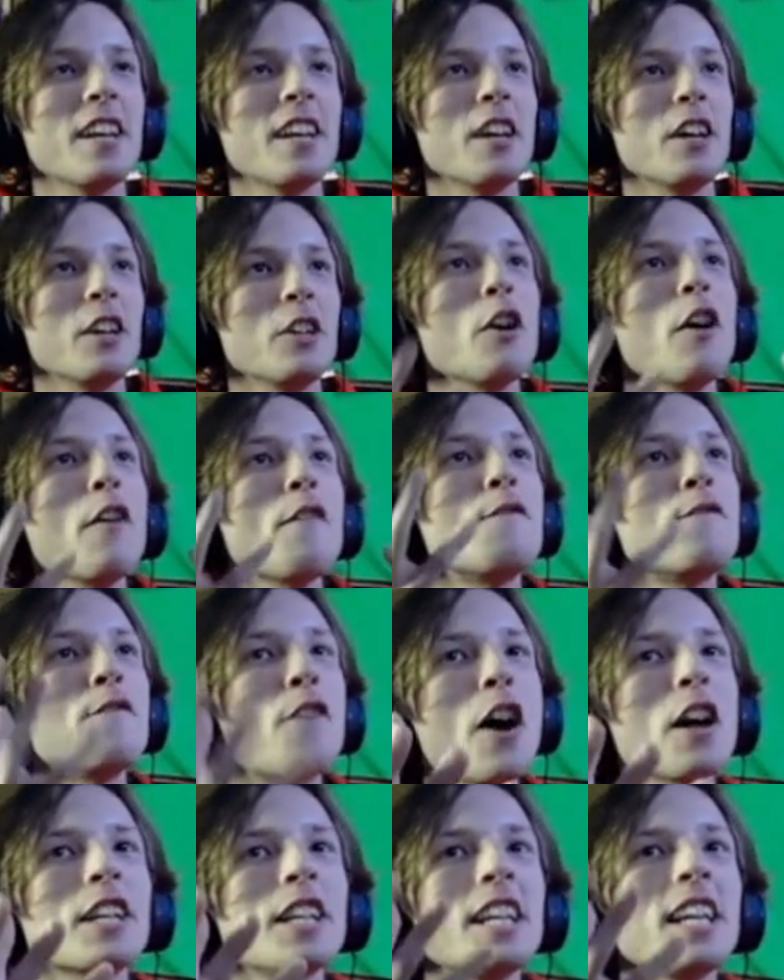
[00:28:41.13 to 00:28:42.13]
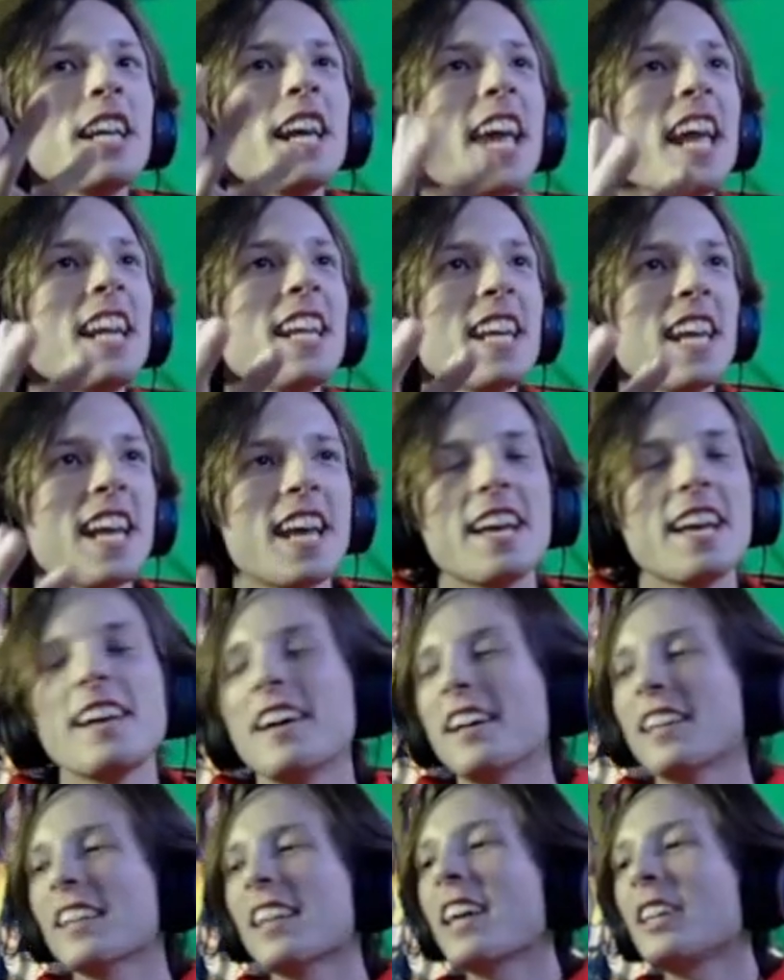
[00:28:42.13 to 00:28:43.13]
Yeah. You're a fucking idiot.
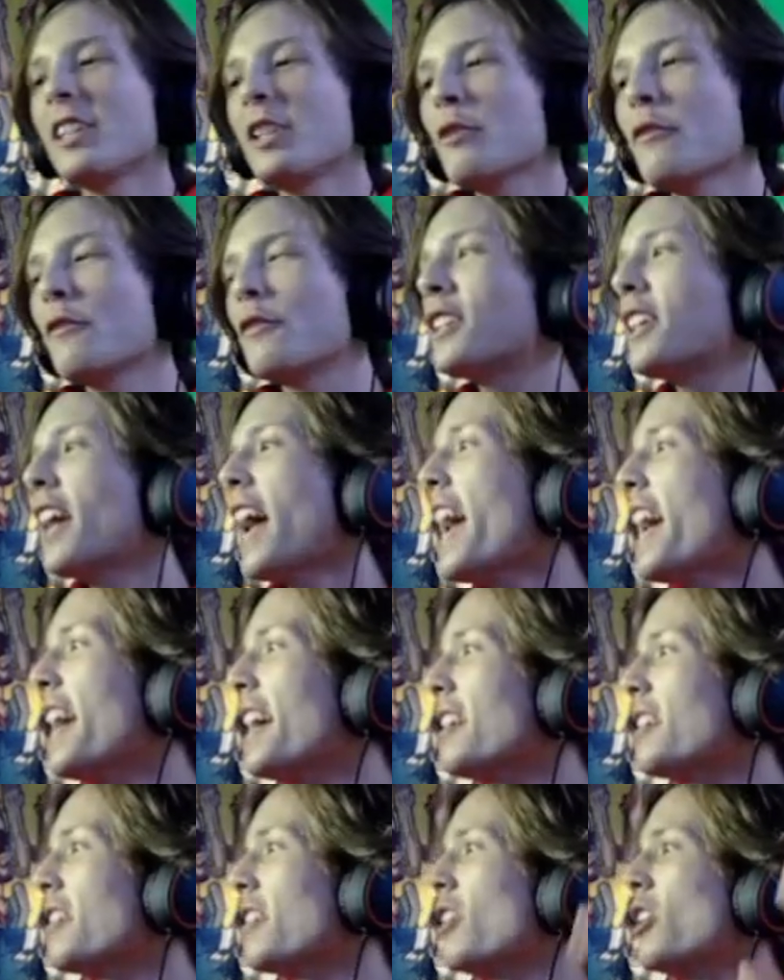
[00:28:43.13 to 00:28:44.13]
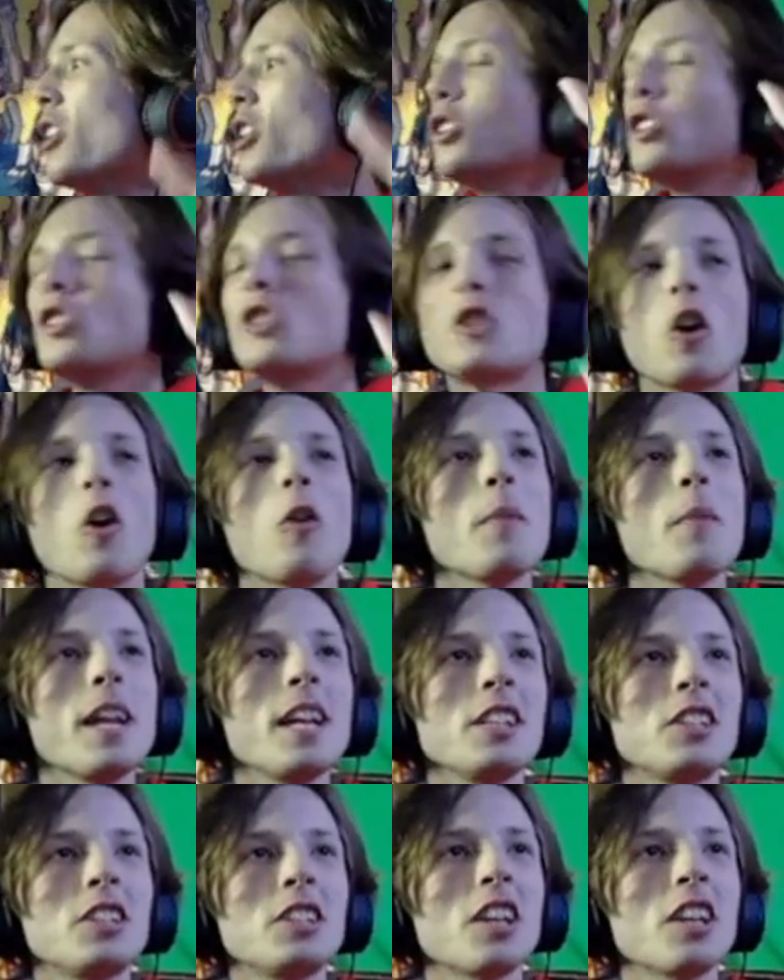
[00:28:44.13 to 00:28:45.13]
Like, you've gained so
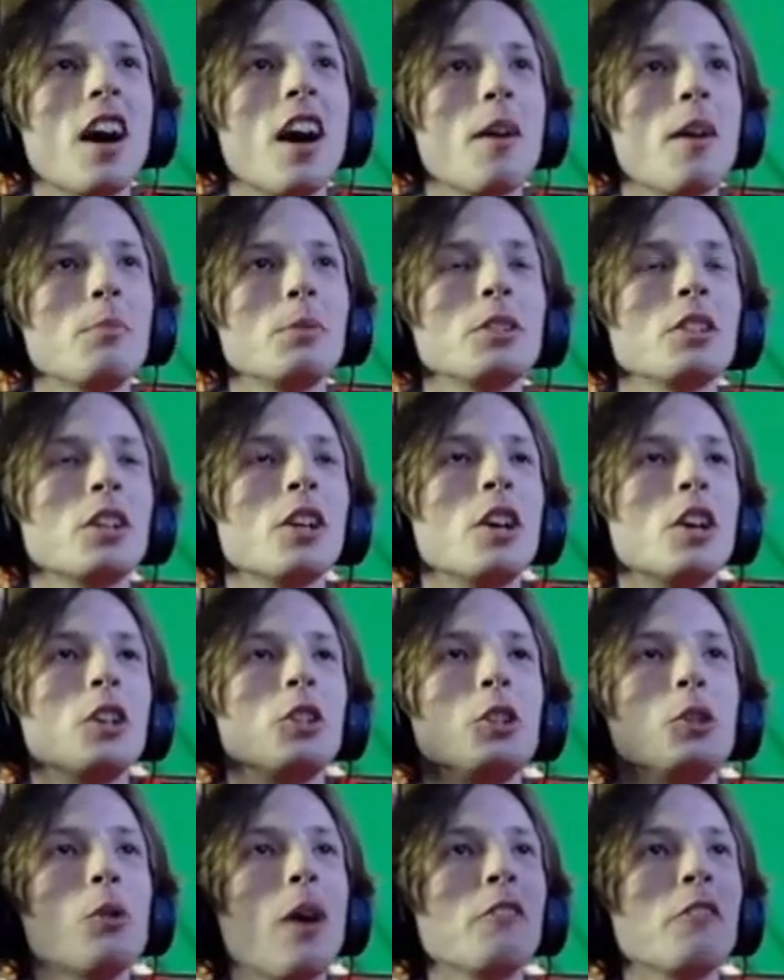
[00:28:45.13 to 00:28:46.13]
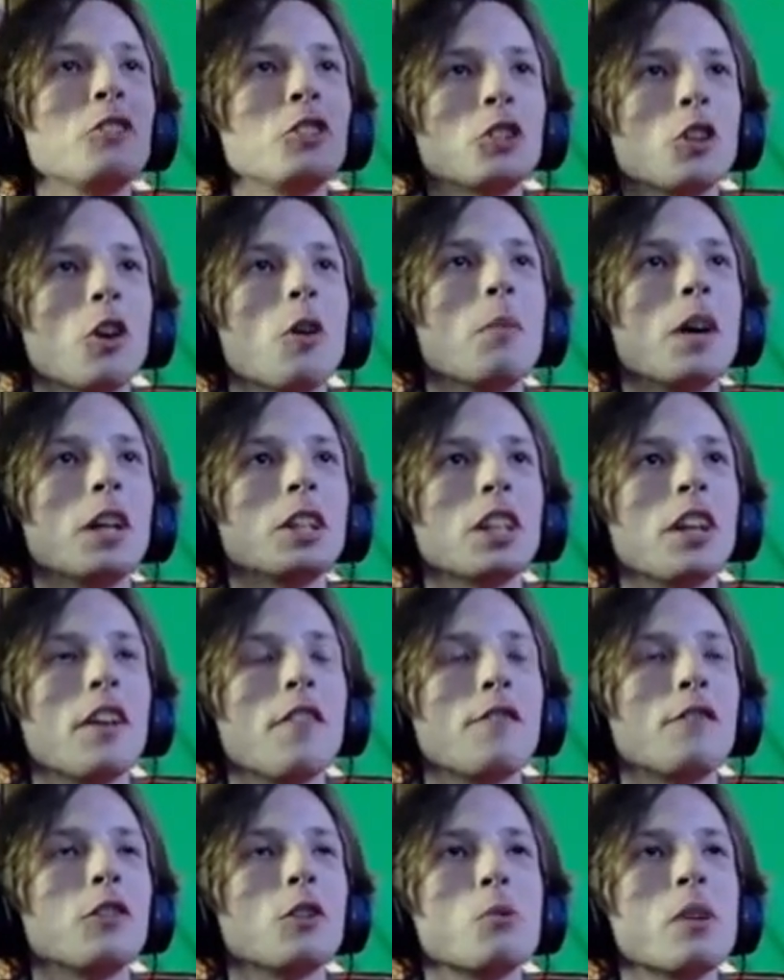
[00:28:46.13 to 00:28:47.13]
many subs, you have so much
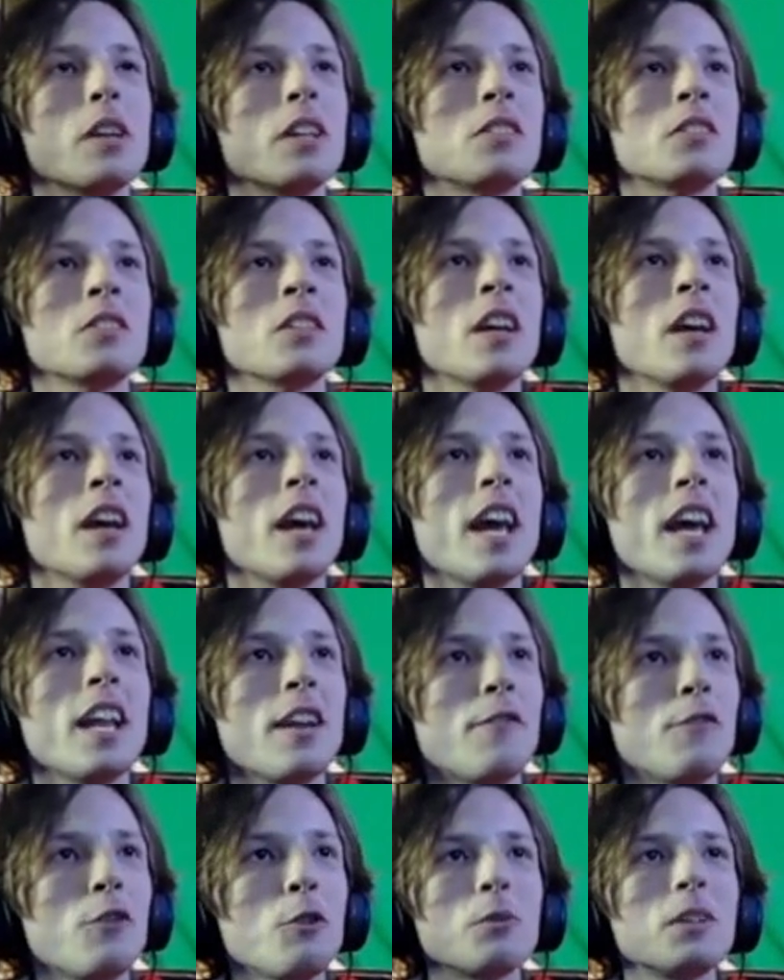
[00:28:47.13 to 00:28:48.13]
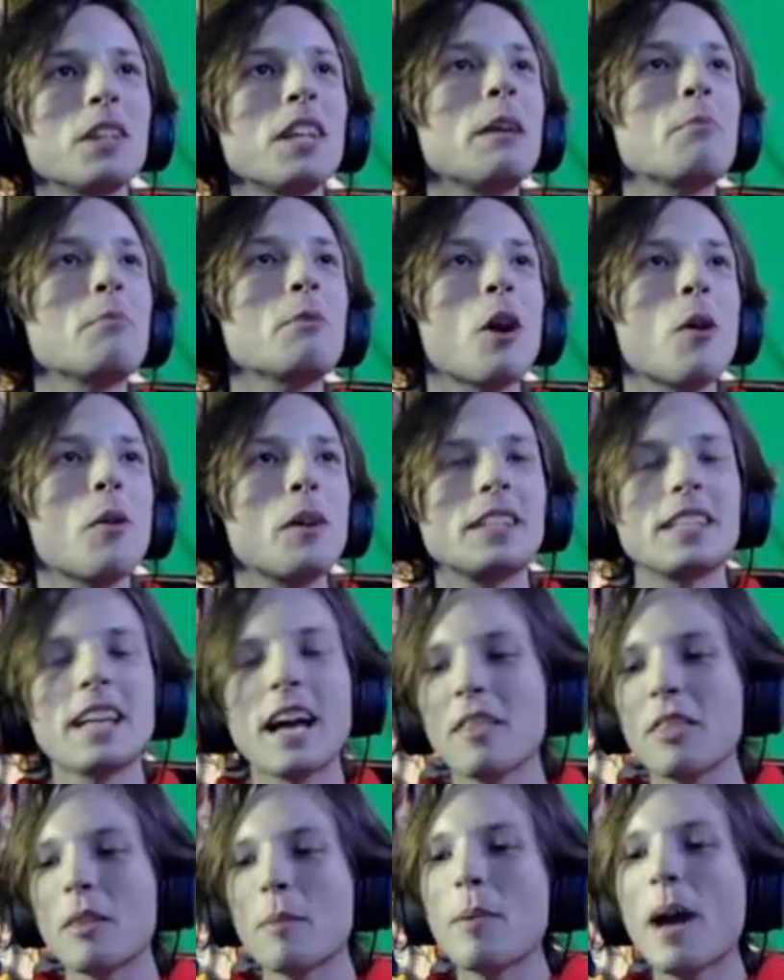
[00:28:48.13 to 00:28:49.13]
influence, and if you keep going
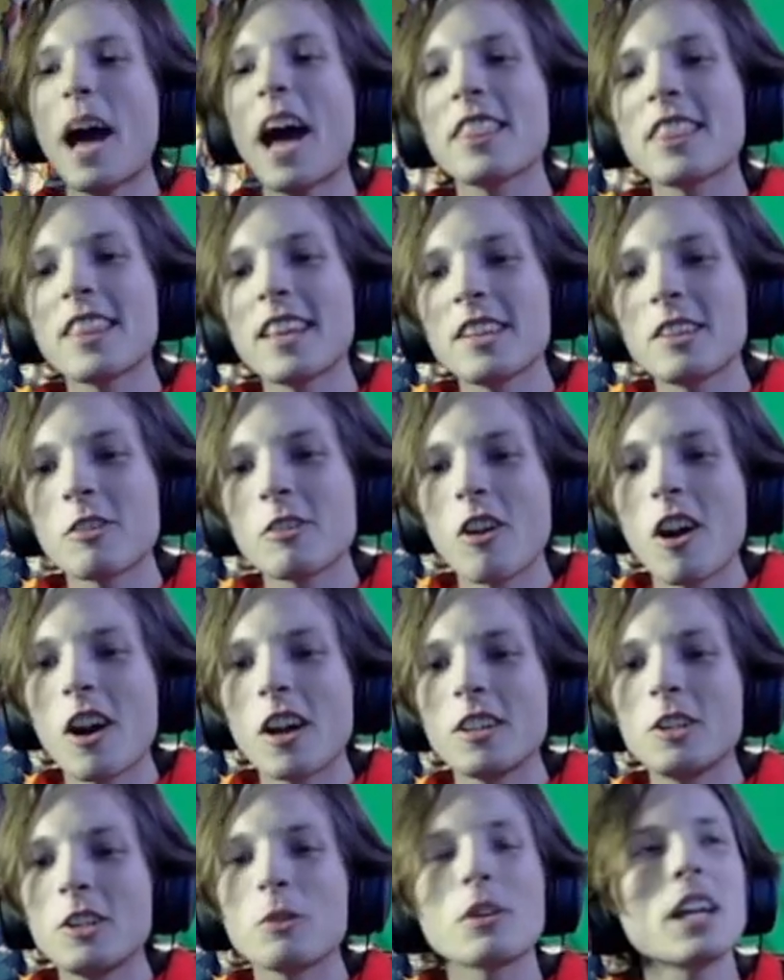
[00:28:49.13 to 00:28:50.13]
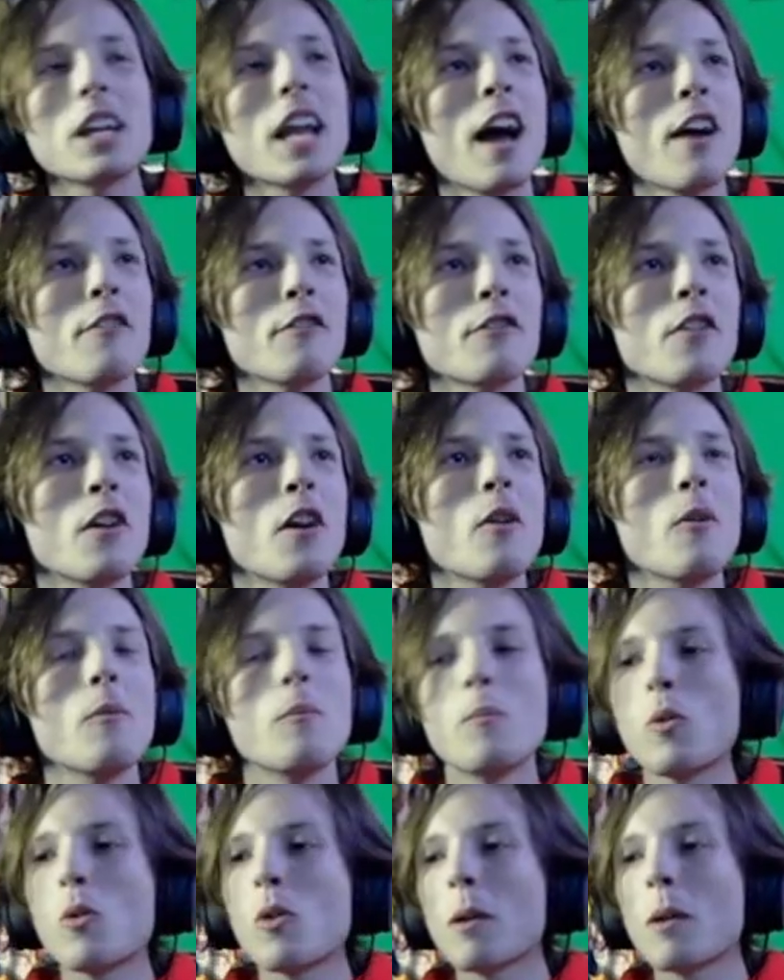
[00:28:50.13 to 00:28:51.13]
down the path that you're on, you could have
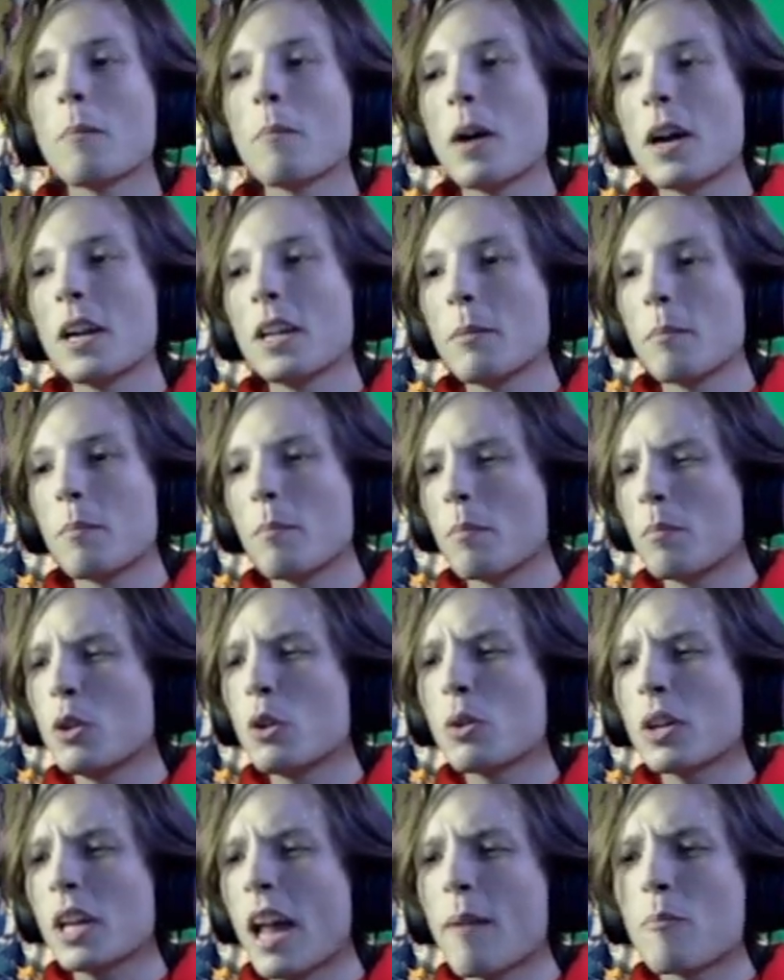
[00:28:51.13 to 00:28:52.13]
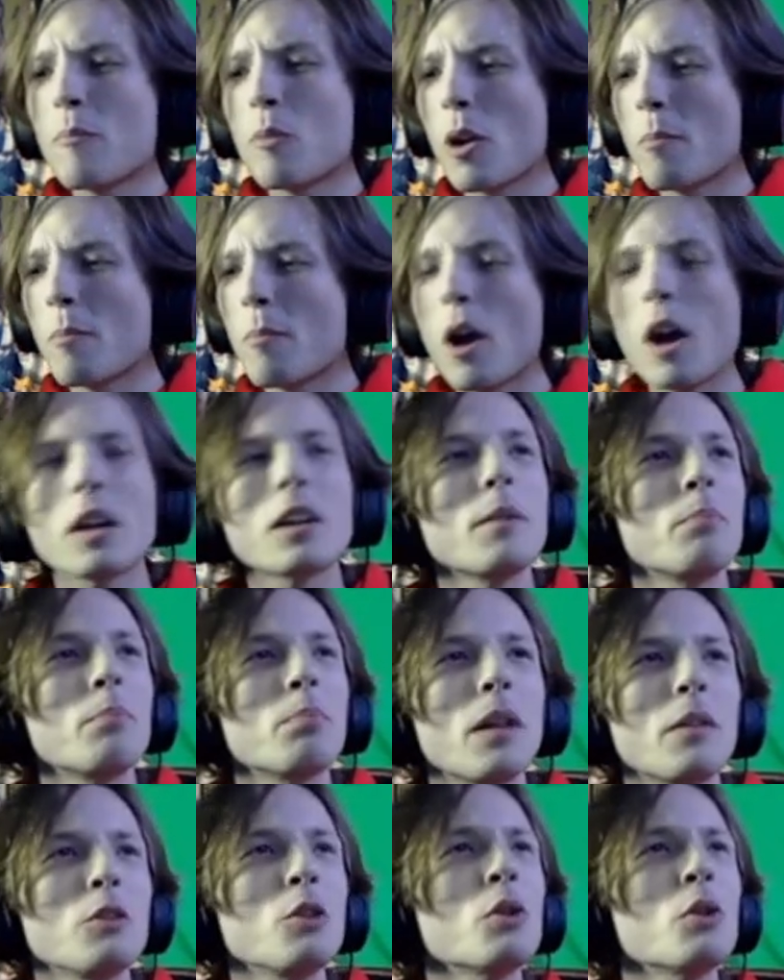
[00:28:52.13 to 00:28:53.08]
more money. You could have more Markiplier.